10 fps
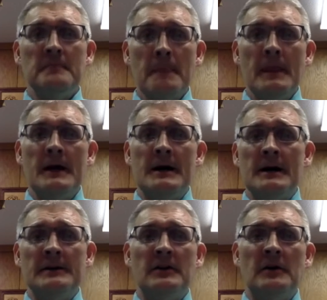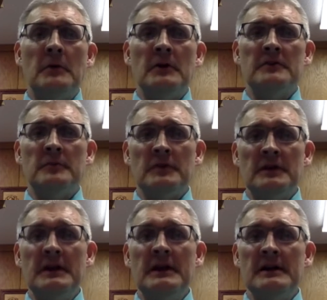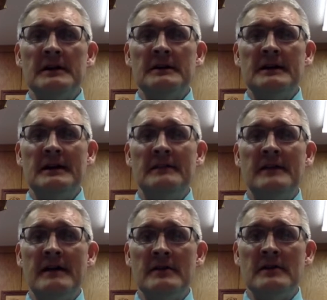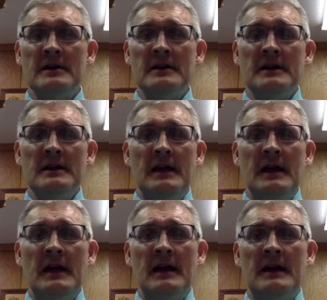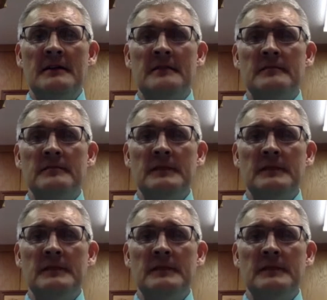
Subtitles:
multiple year endeavor and